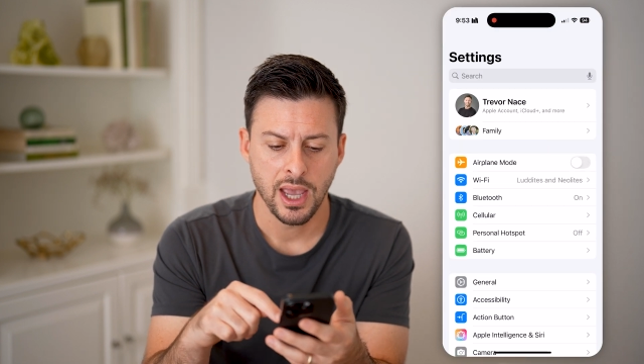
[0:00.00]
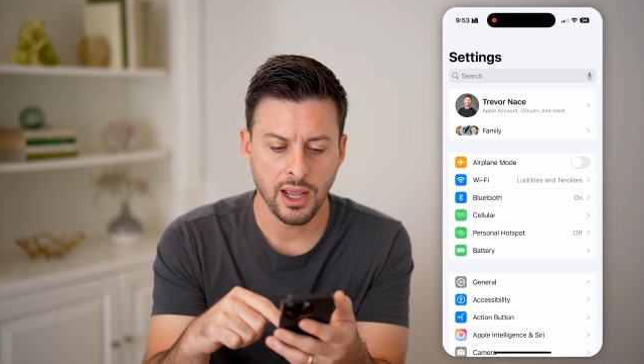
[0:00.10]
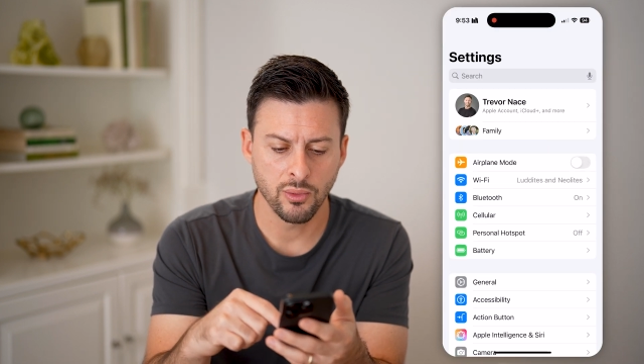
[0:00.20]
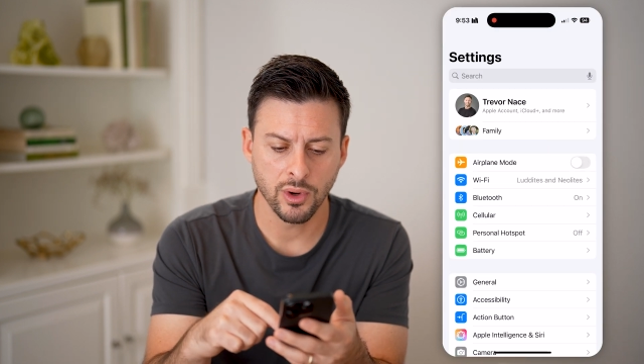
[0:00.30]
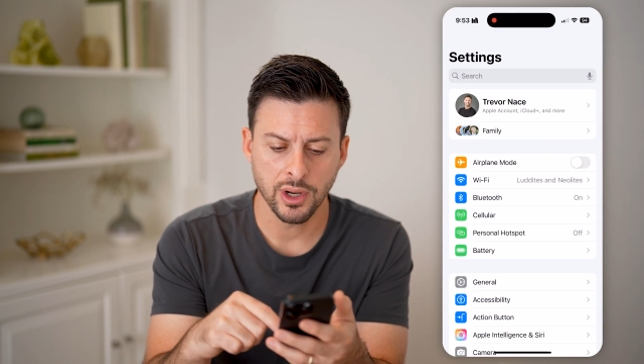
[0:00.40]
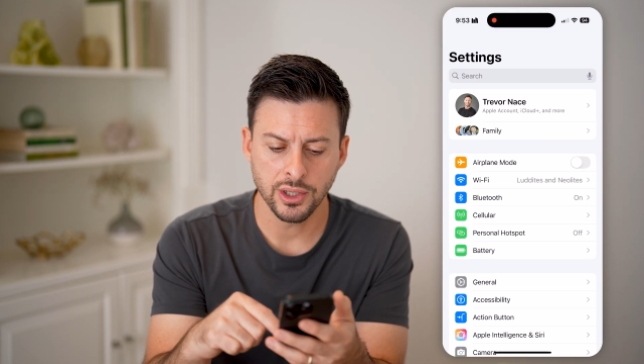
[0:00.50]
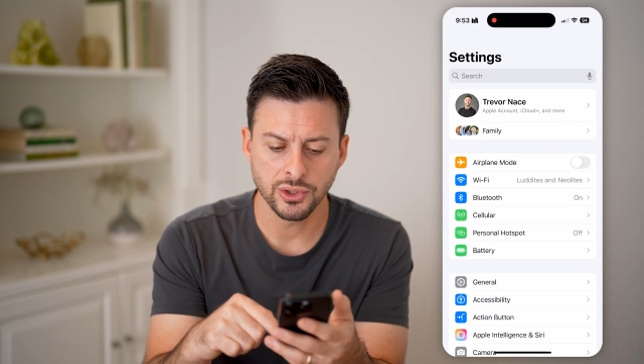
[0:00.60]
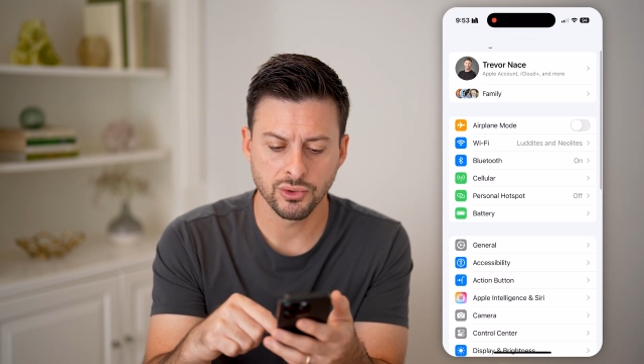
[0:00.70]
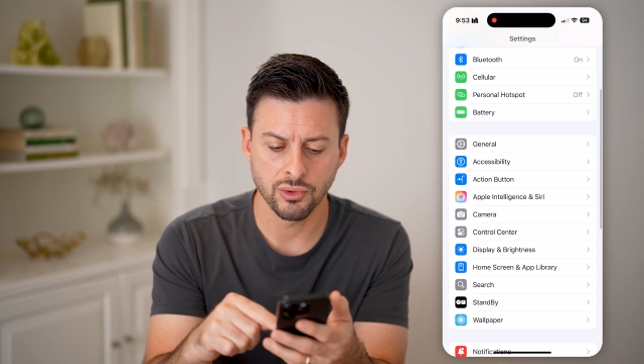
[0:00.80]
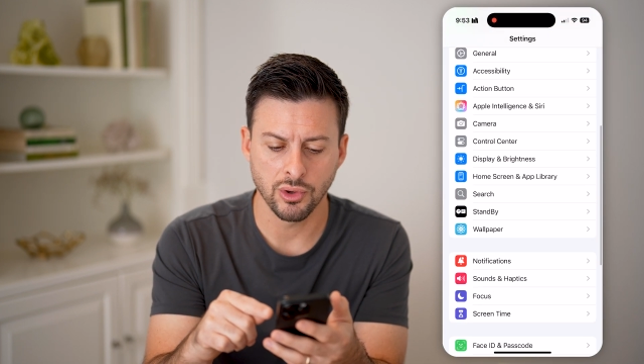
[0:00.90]
and we're gonna
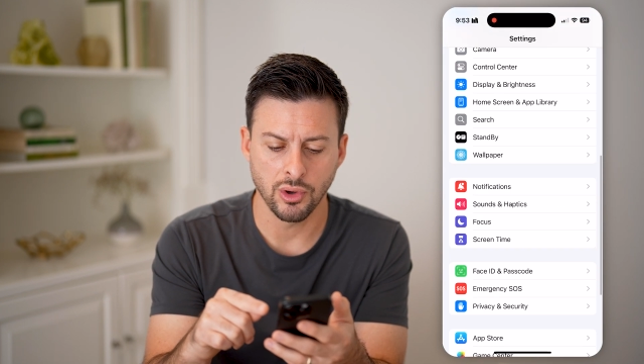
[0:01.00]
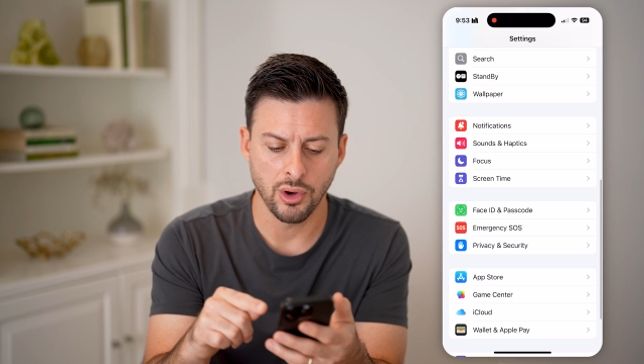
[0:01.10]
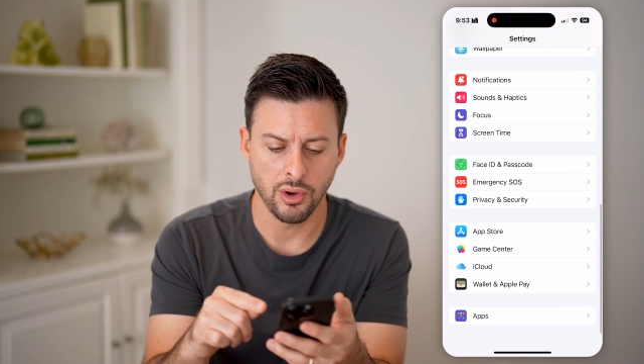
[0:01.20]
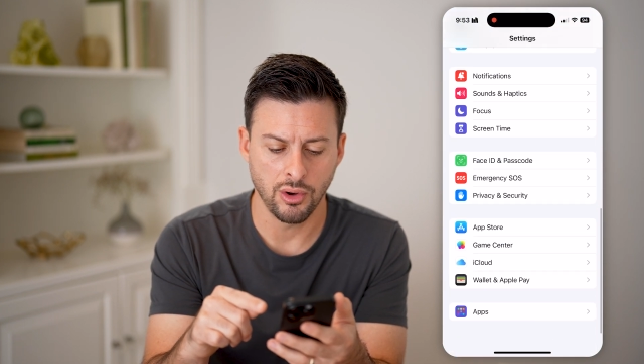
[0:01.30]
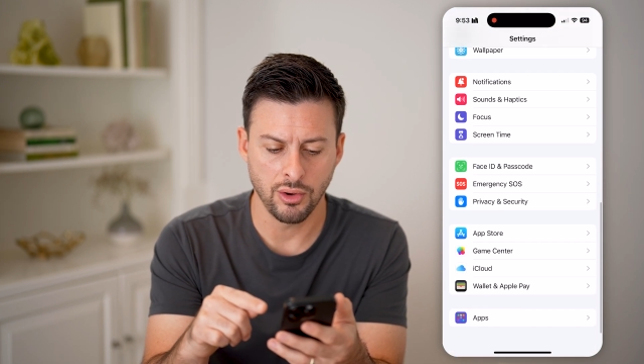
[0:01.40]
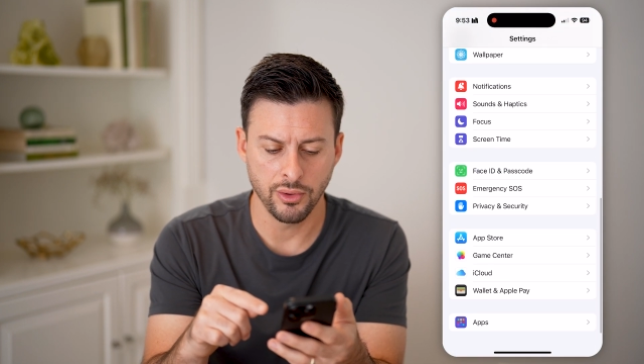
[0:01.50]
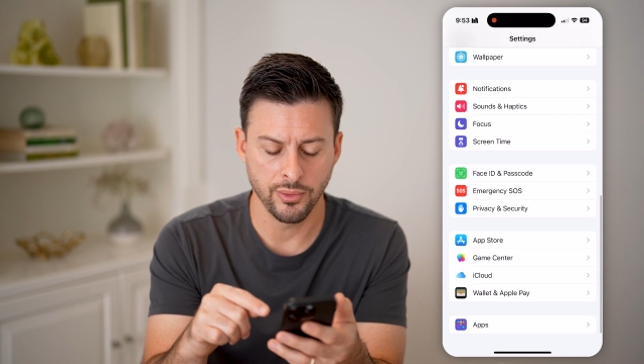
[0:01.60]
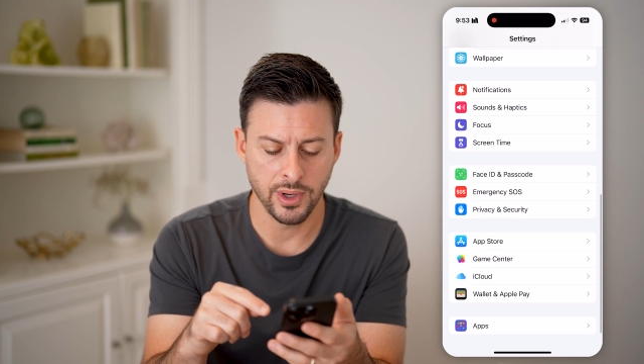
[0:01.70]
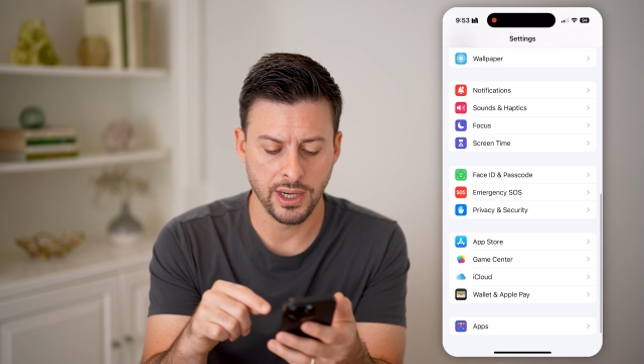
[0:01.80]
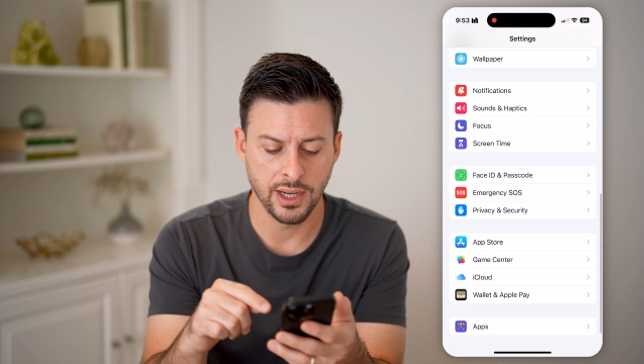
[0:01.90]
scroll all the
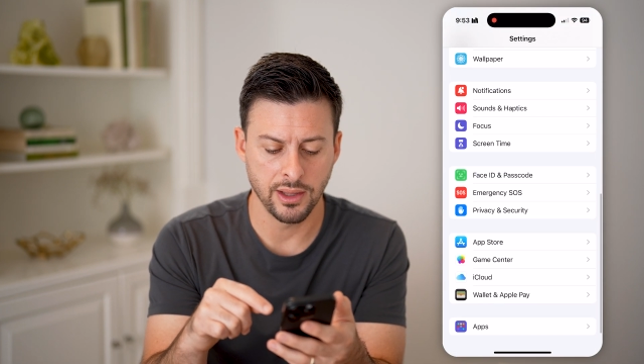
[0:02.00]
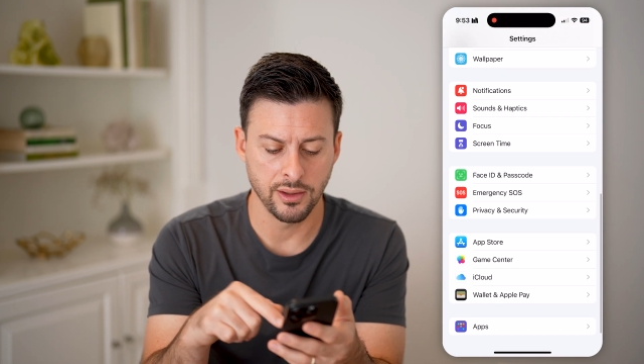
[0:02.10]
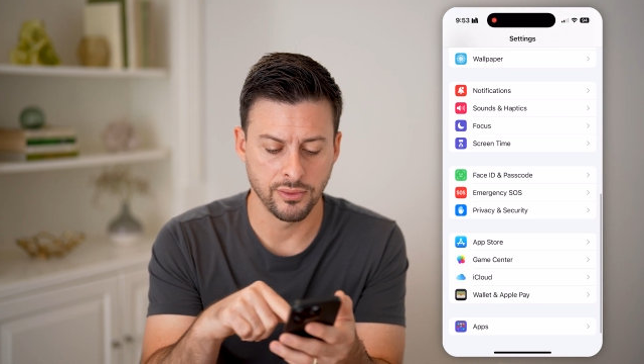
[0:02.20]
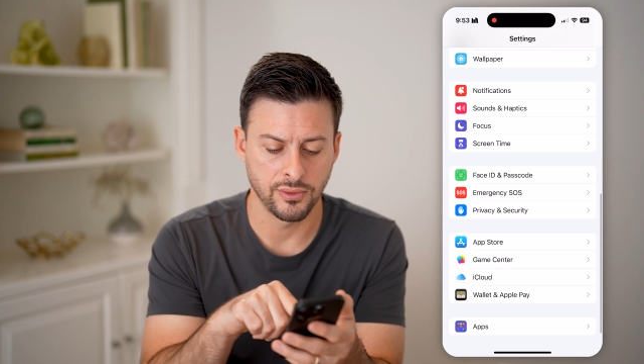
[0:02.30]
way down